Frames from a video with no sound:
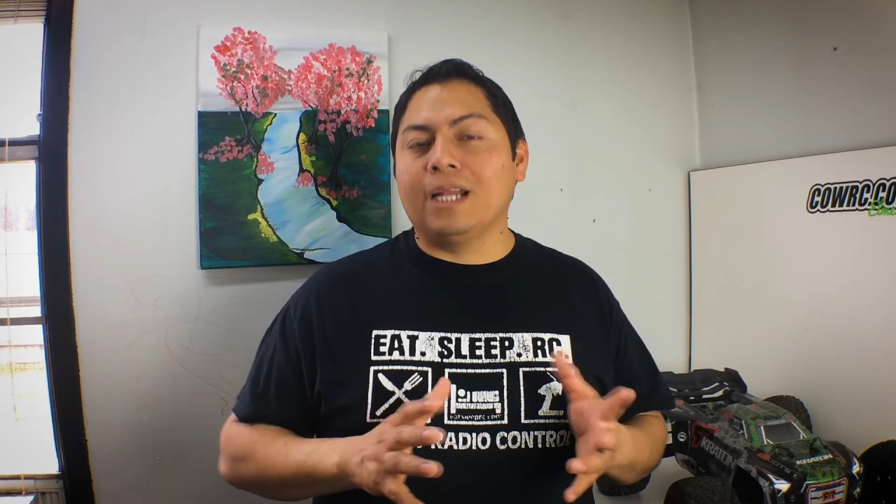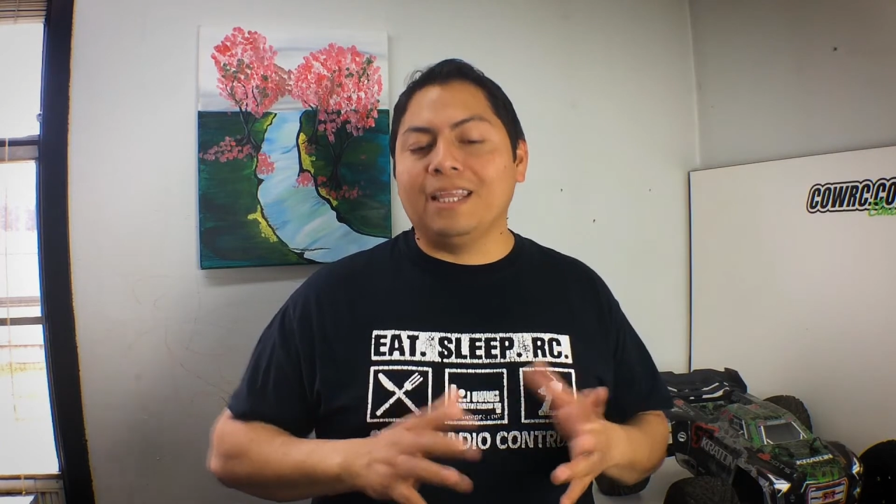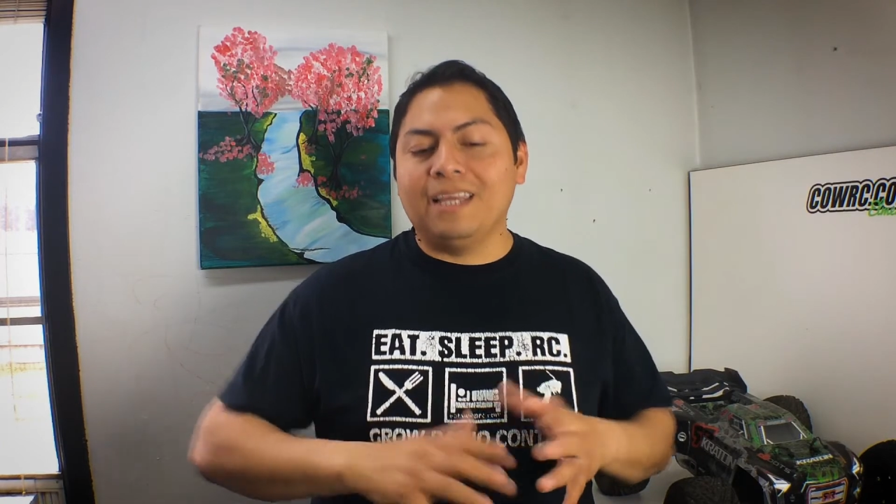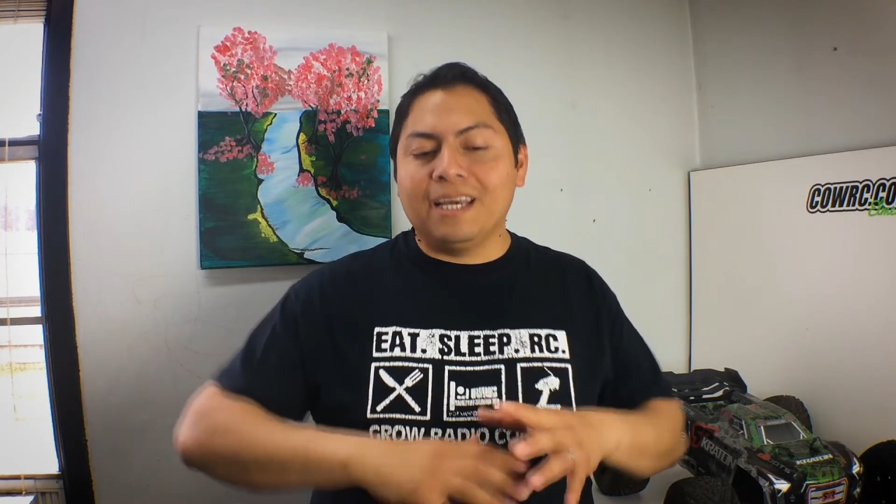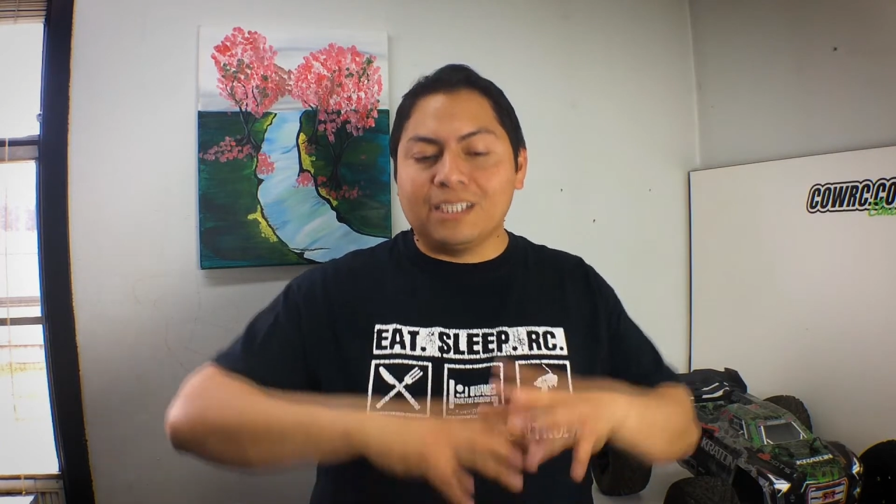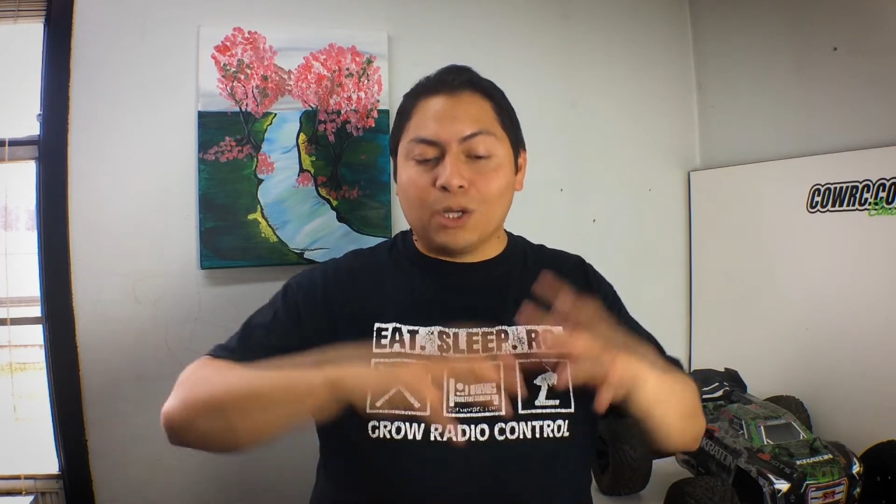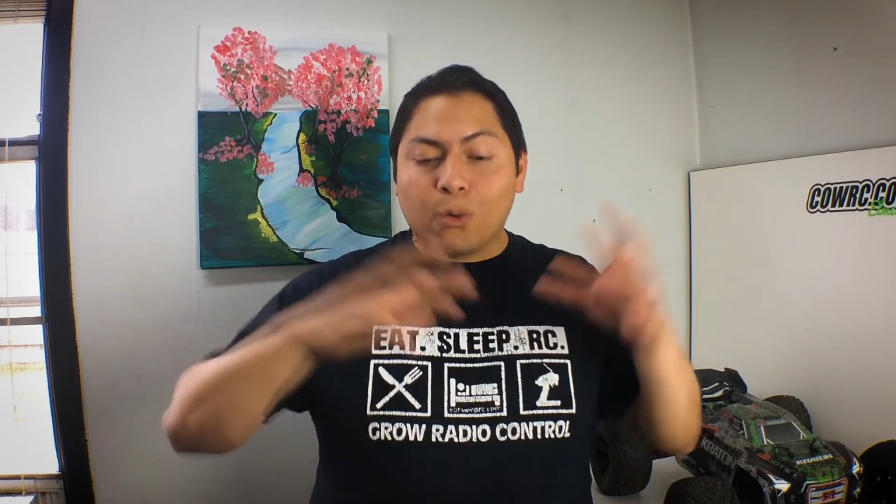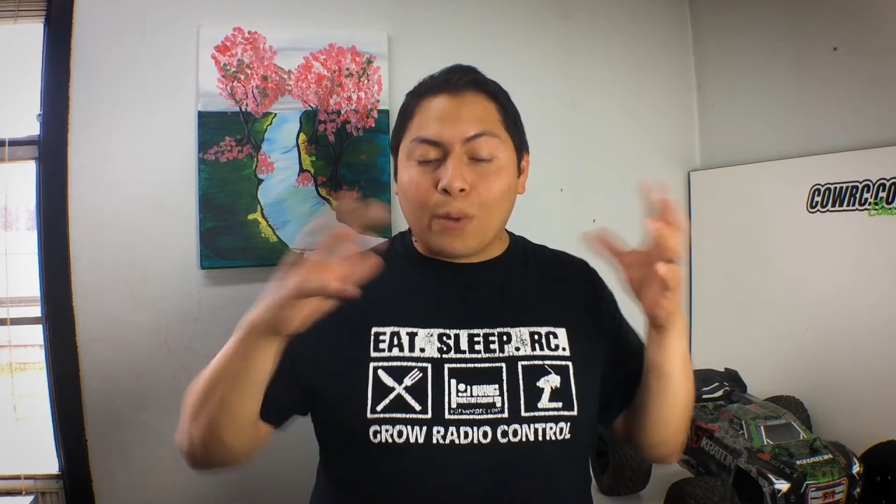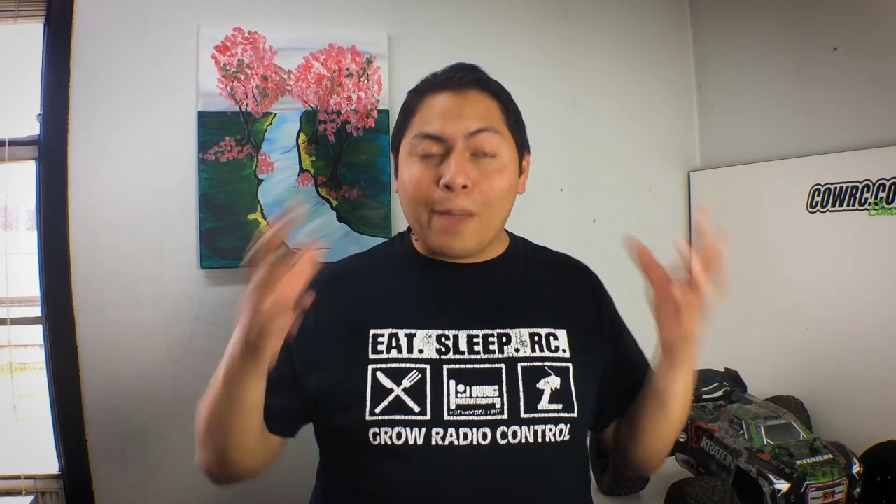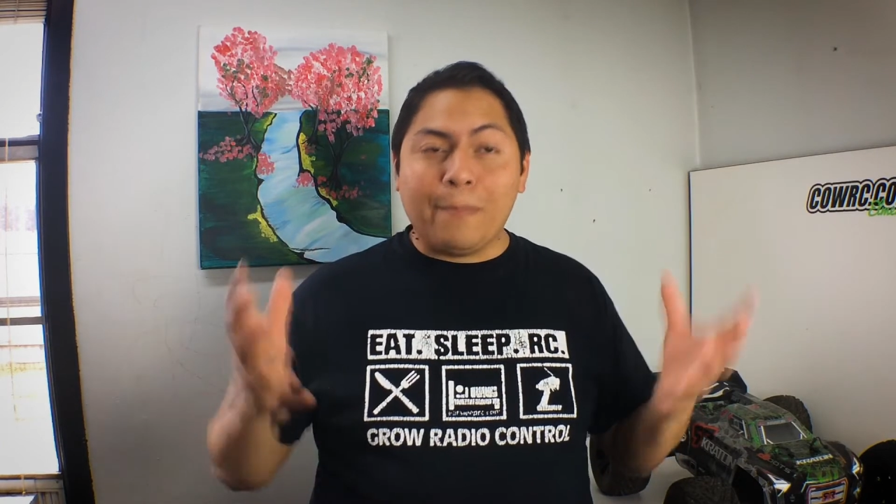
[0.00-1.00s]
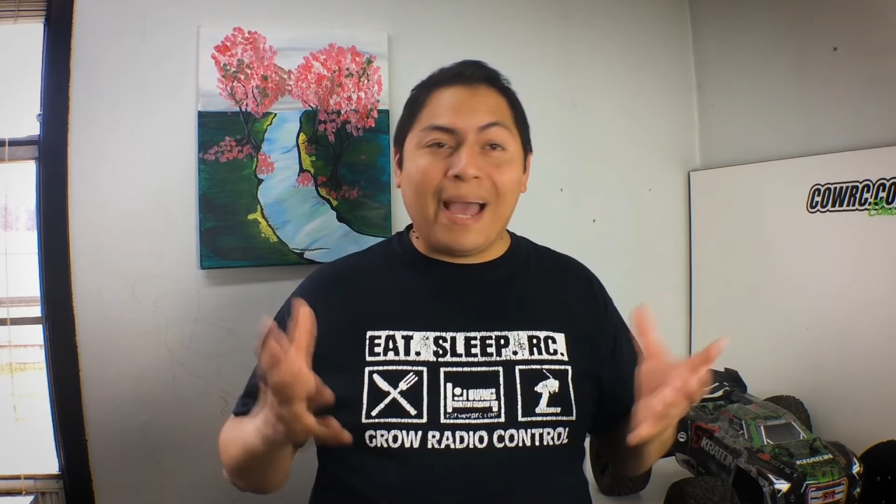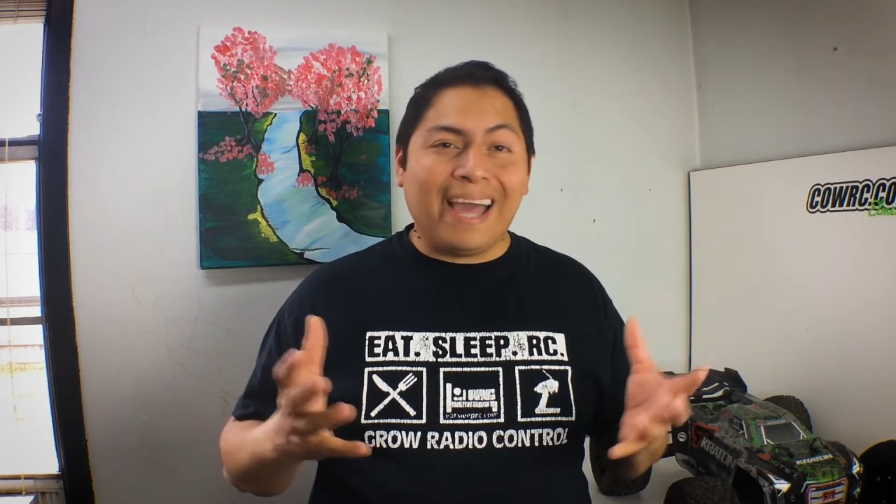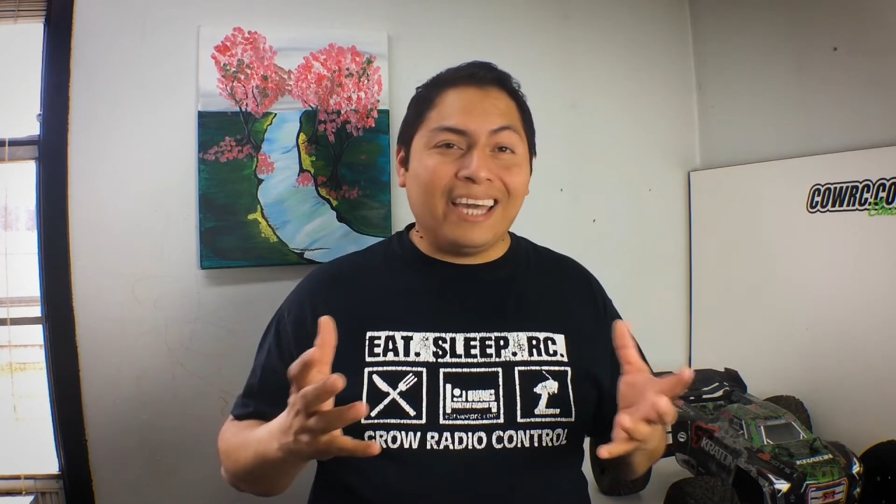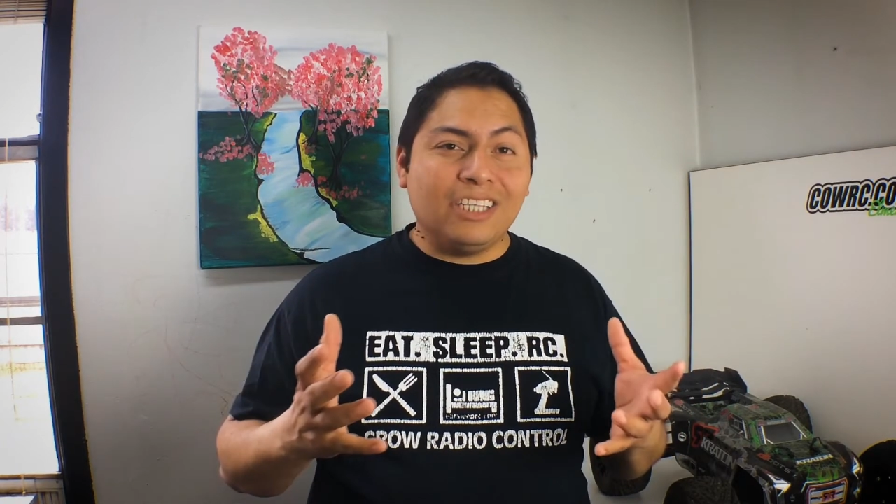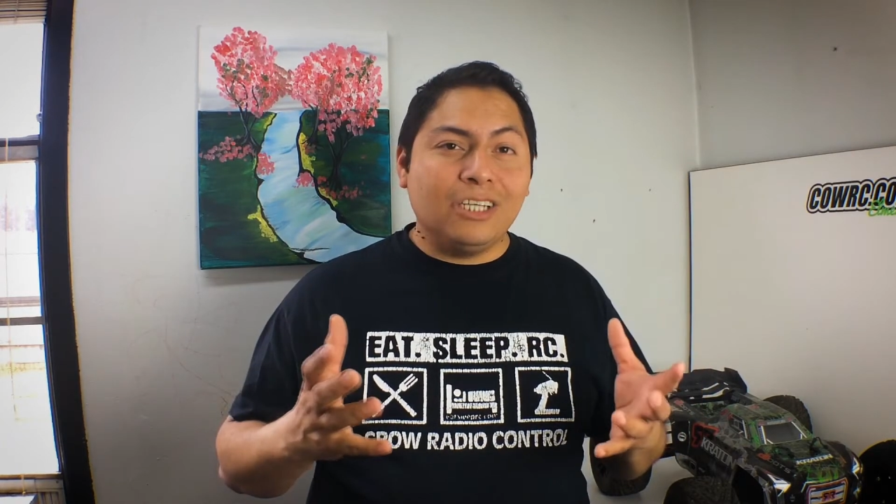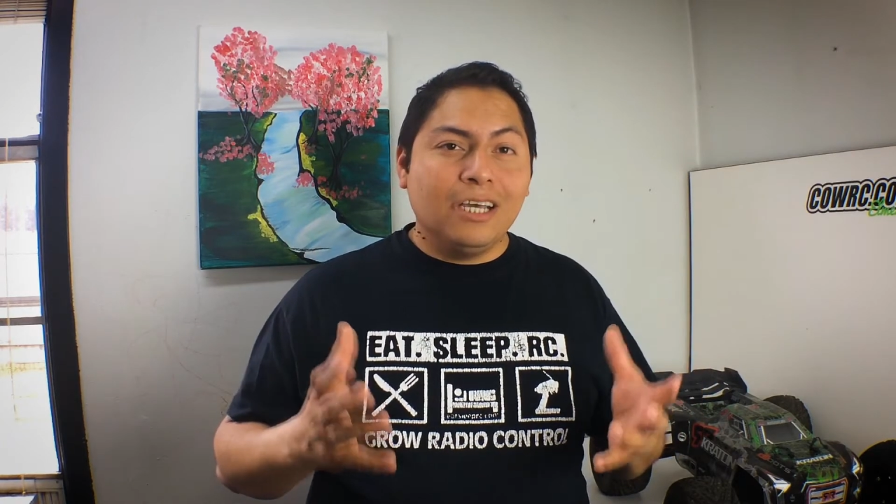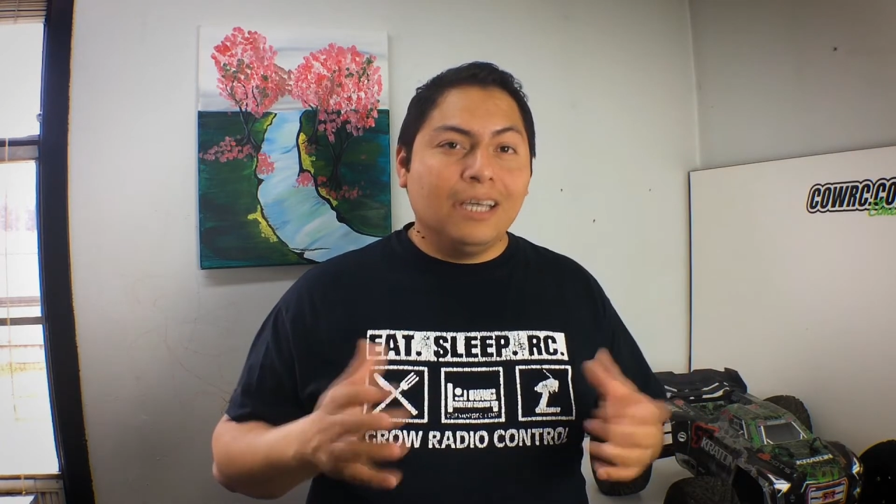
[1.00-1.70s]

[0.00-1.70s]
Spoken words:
and I think as a great package,